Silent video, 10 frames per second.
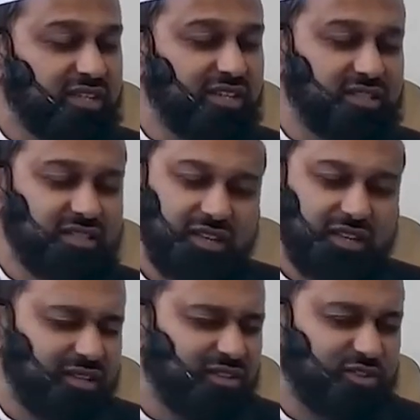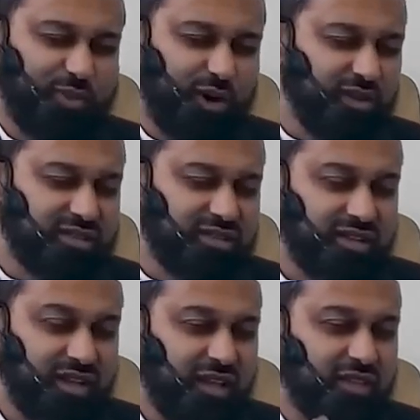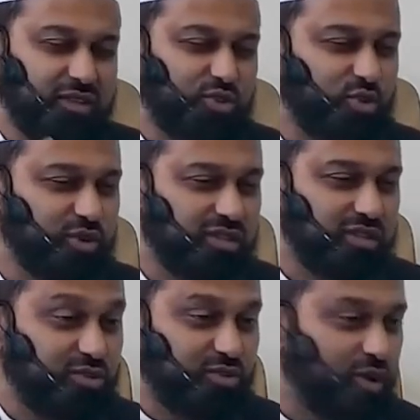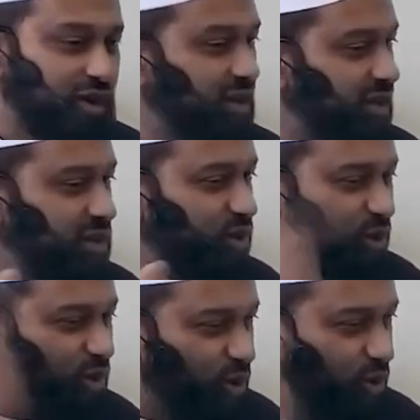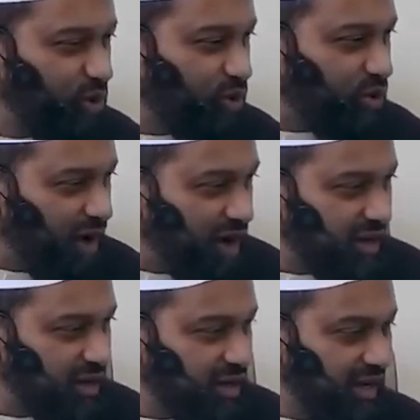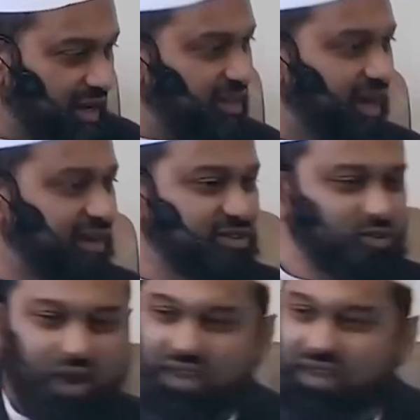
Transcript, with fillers: It is the smallest and the shortest surah in the whole Quran. And that is